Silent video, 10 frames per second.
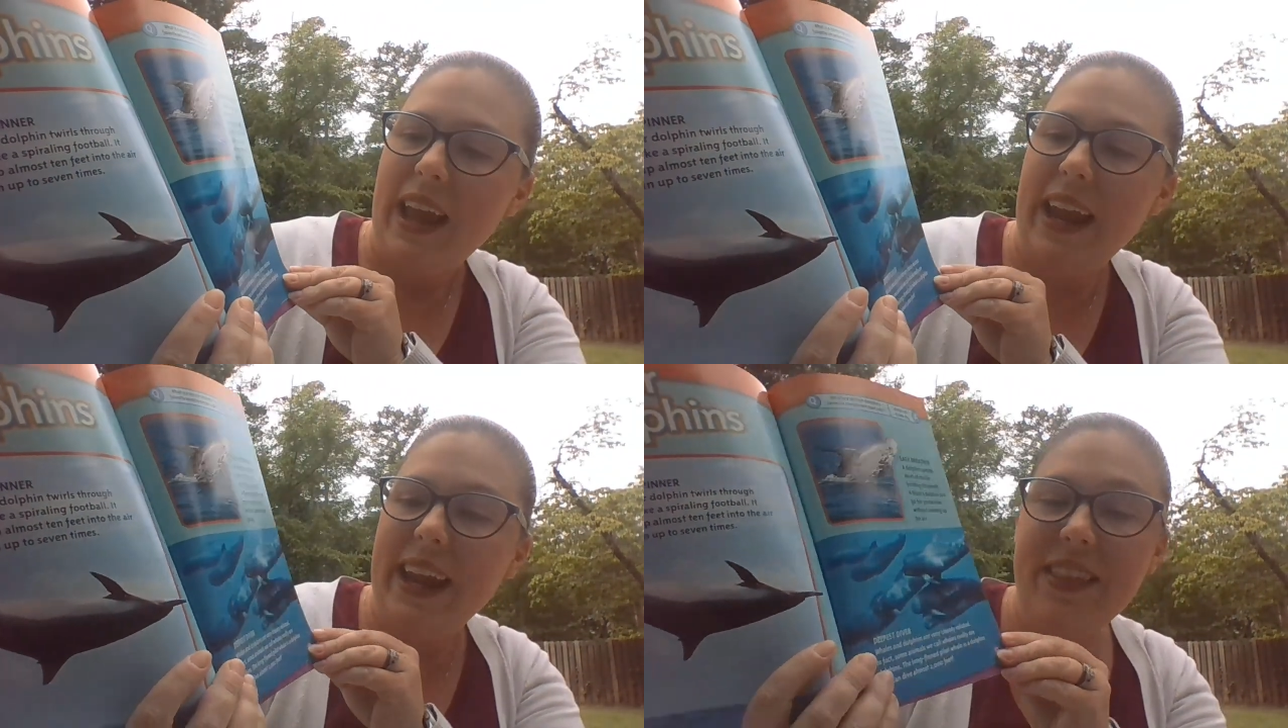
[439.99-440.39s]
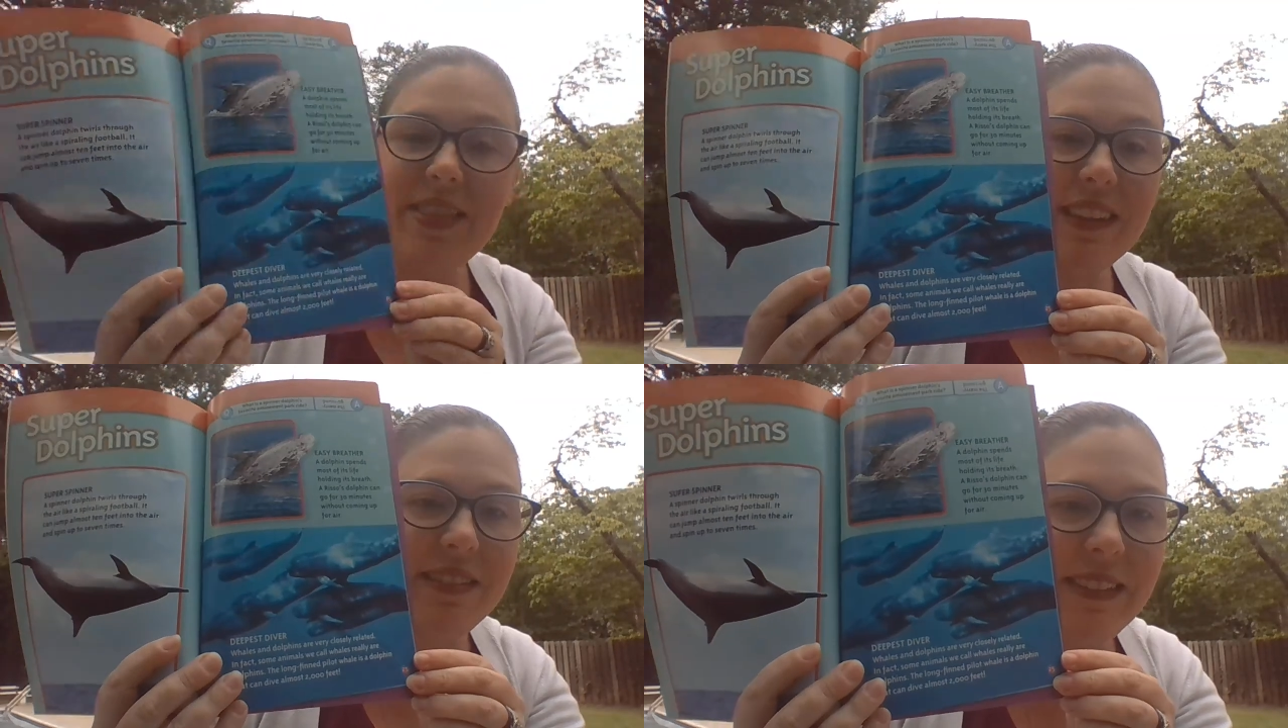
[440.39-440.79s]
And
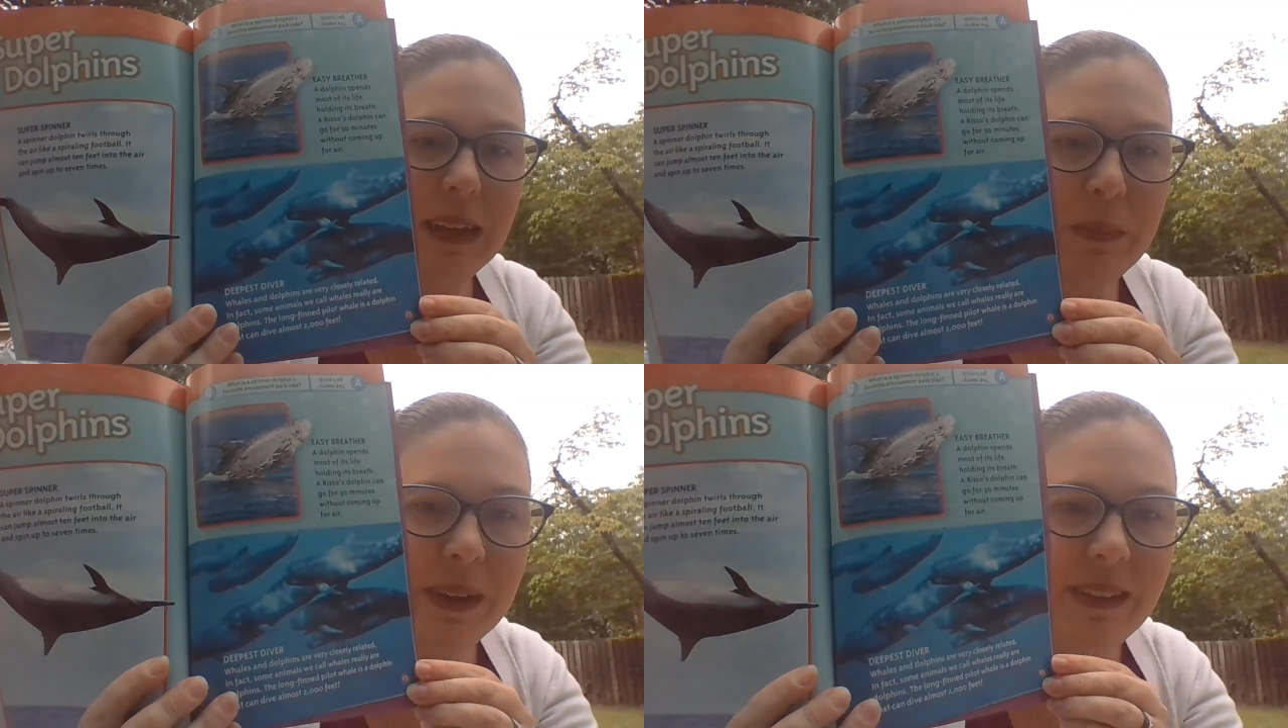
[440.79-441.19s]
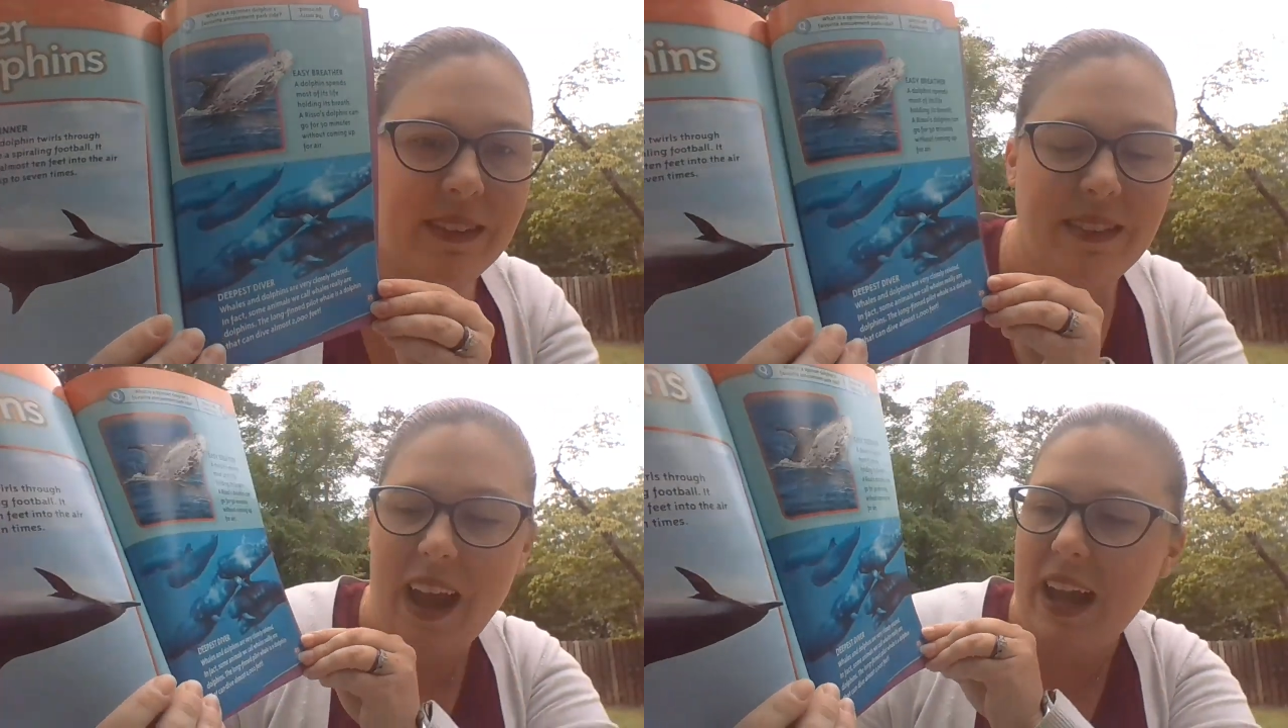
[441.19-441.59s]
the
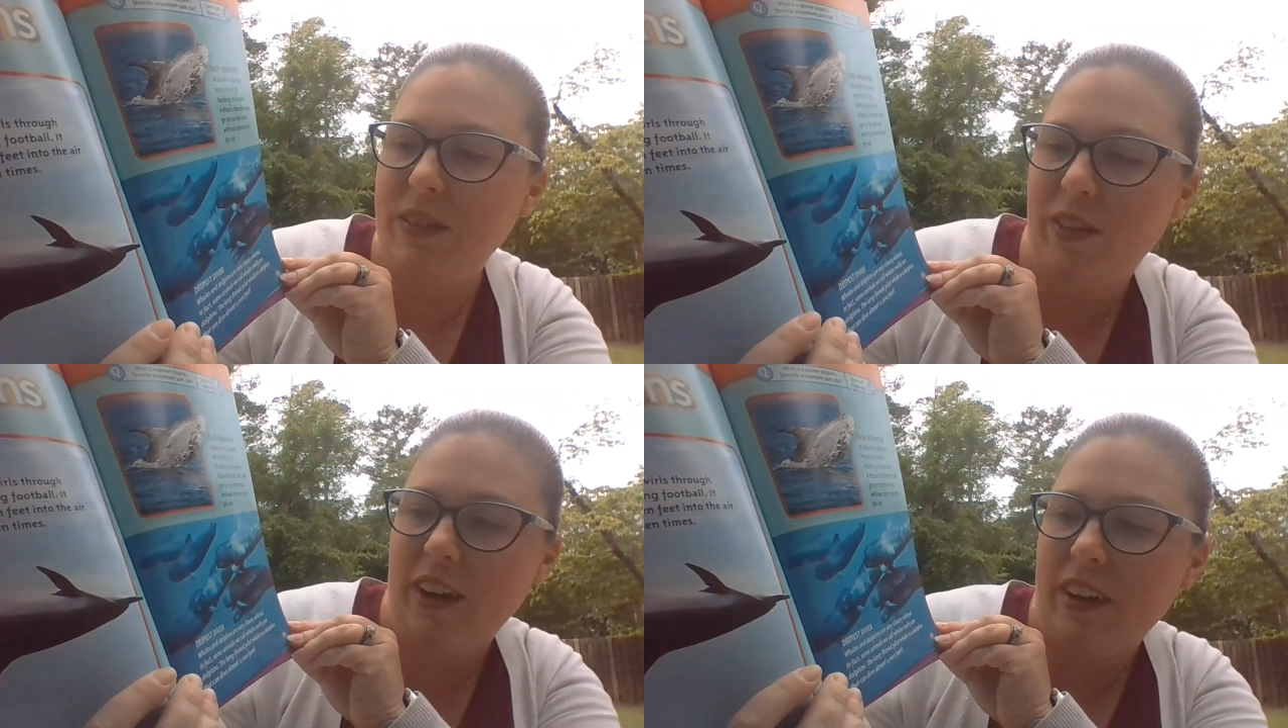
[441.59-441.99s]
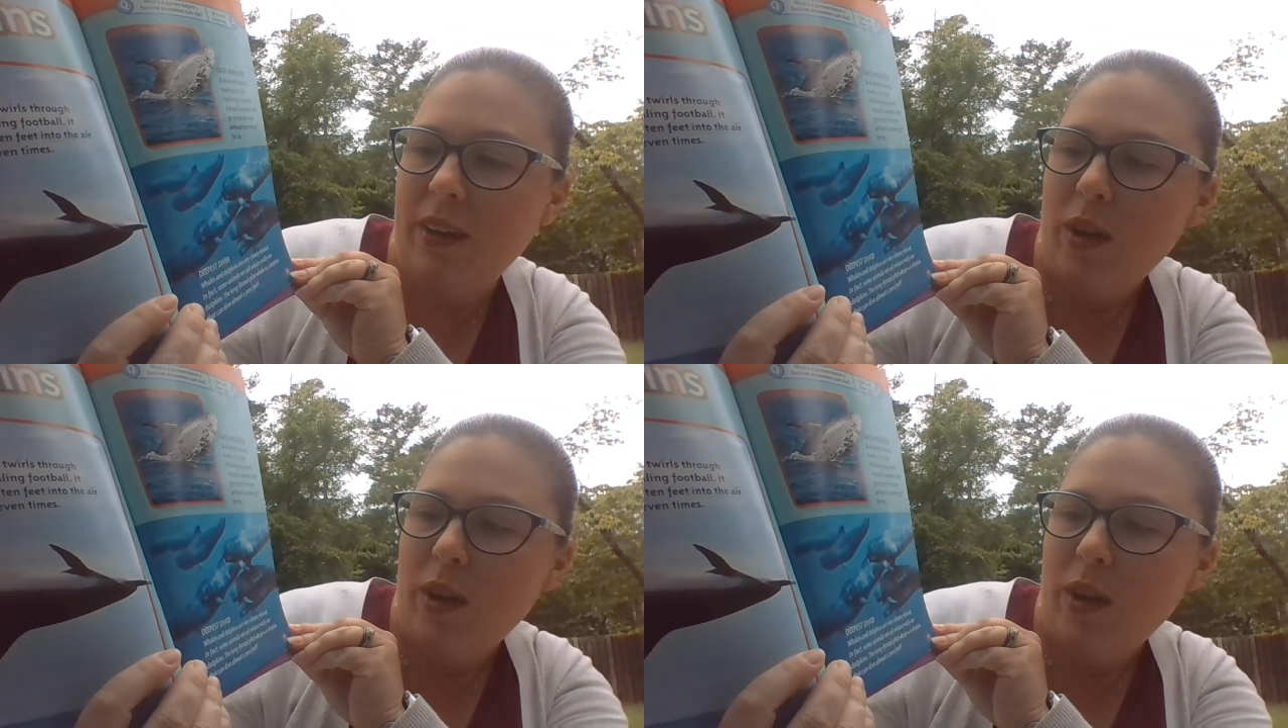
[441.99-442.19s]
deepest diver.